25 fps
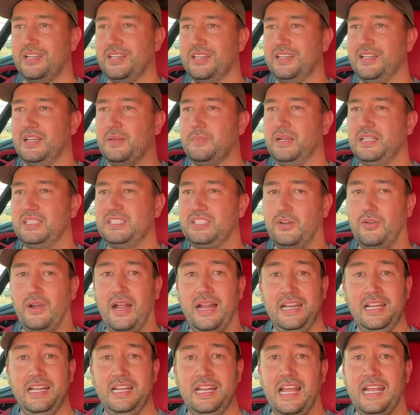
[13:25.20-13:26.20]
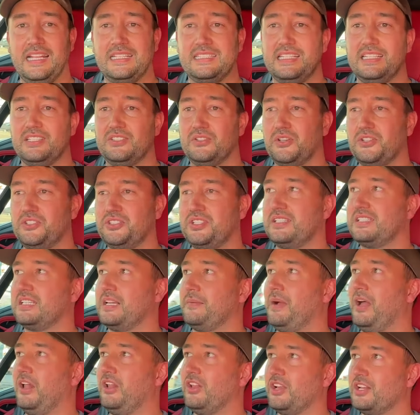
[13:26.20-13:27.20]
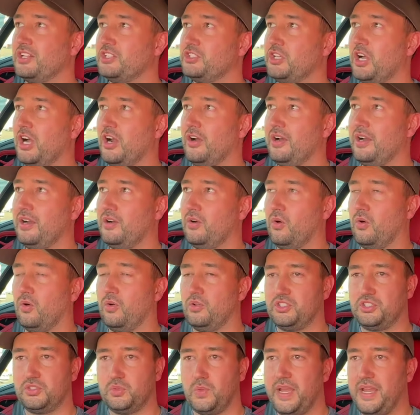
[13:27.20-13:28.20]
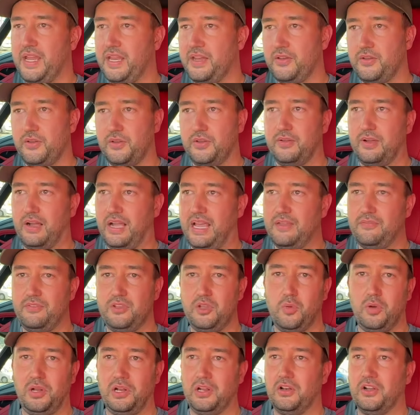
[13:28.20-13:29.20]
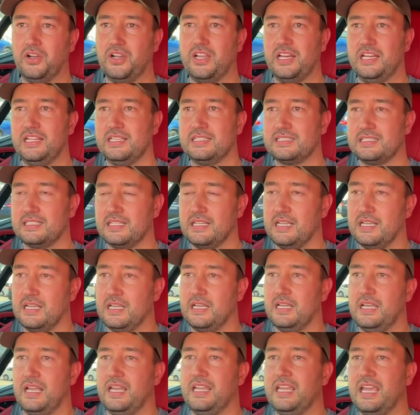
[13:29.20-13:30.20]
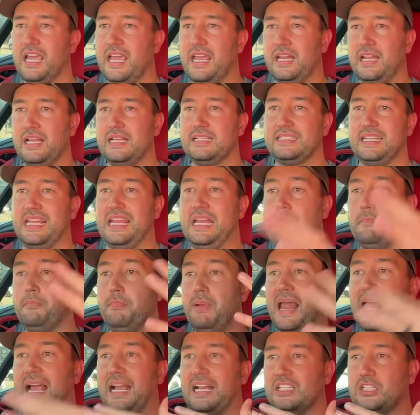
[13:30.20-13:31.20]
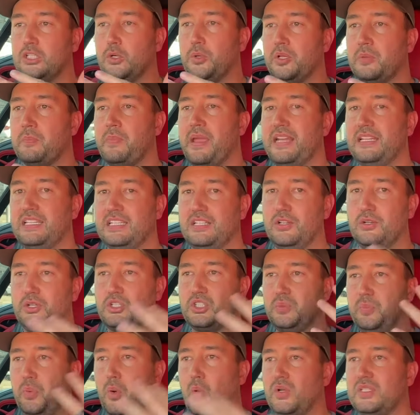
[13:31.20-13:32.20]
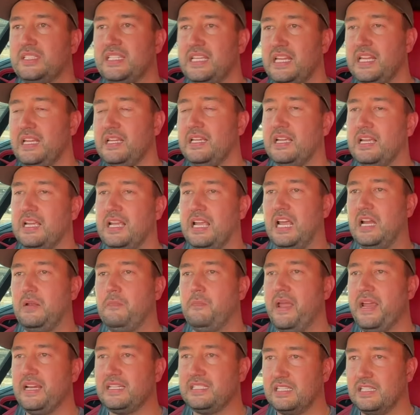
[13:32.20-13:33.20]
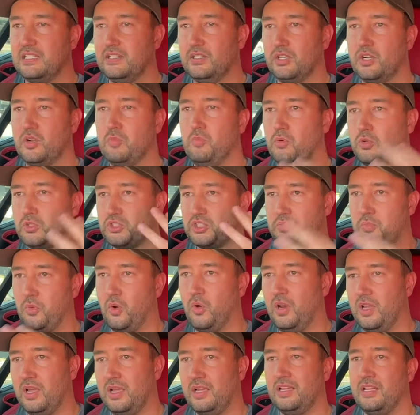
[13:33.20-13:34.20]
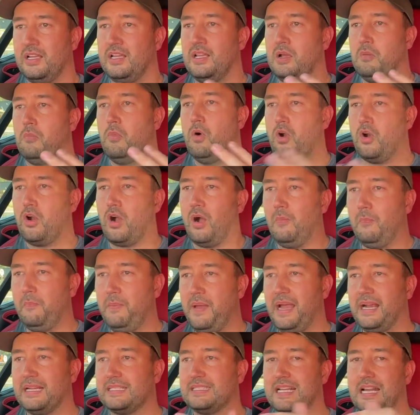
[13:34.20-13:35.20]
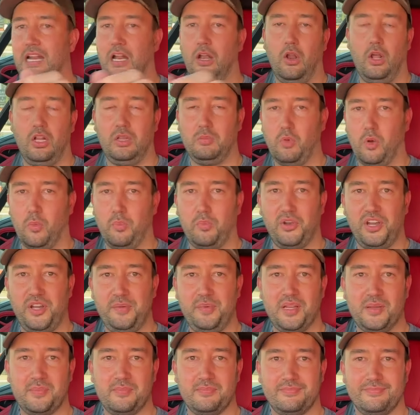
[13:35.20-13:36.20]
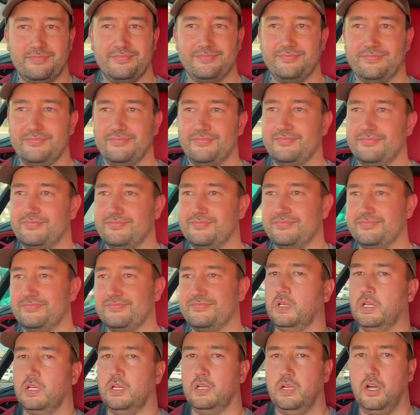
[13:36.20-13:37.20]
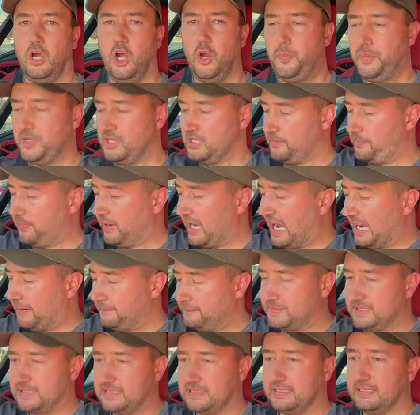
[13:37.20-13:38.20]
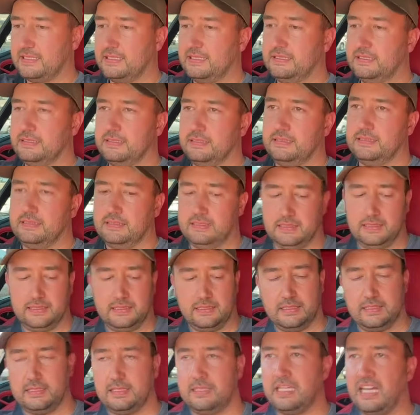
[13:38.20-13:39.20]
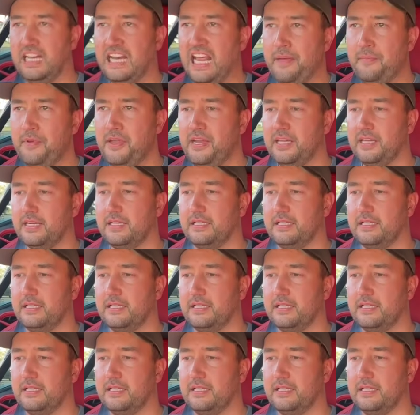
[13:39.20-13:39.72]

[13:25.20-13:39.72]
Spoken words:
But surrounding that is also some Alcantara or suede, however you want to look at it. Again, it's in black, so it makes it look sporty. It makes it look more smaller, more compact, and a lot more premium. Open the pipes. Dynamic.